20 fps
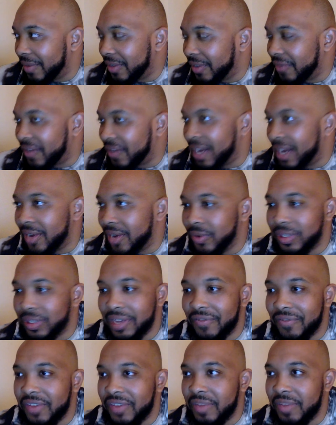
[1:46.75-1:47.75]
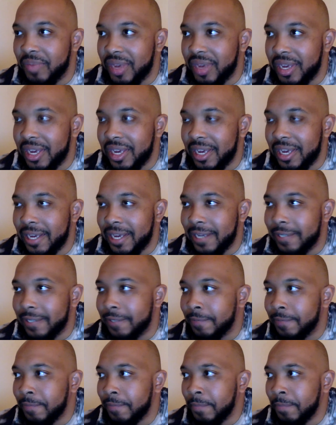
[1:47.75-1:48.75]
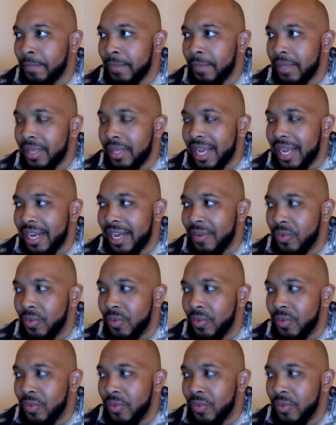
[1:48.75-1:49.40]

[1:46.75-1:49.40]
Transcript: his finals MVPs that he